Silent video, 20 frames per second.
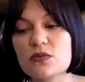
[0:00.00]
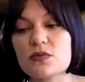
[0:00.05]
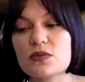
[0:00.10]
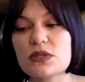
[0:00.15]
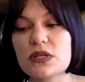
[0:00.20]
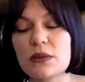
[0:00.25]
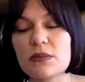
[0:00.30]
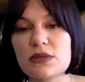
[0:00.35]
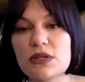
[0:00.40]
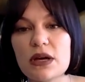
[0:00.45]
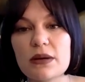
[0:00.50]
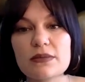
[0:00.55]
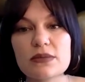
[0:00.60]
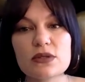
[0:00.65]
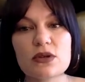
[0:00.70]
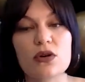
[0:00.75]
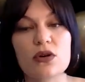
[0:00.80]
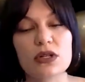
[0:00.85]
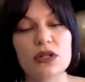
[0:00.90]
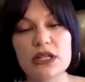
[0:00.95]
sometimes
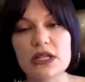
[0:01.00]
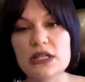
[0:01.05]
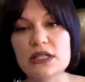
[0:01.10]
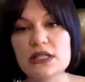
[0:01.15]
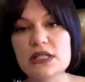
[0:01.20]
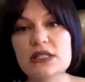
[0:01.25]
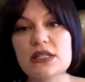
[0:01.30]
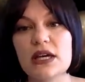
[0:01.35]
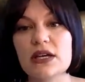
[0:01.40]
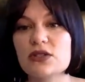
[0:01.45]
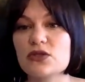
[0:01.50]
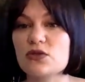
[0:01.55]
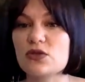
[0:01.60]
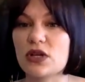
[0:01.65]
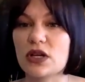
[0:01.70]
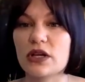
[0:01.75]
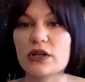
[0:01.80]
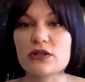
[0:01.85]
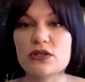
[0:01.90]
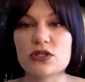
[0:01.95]
God needs his angels
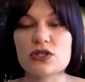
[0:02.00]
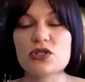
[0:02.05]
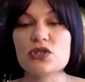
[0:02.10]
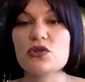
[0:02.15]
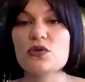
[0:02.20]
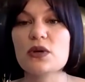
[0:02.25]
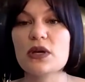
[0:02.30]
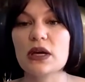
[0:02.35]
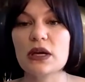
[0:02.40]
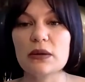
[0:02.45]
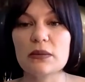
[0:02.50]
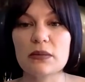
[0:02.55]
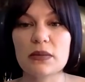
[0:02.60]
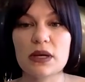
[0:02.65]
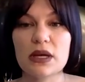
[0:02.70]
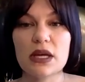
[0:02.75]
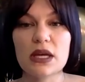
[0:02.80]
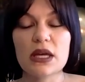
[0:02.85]
closer to him.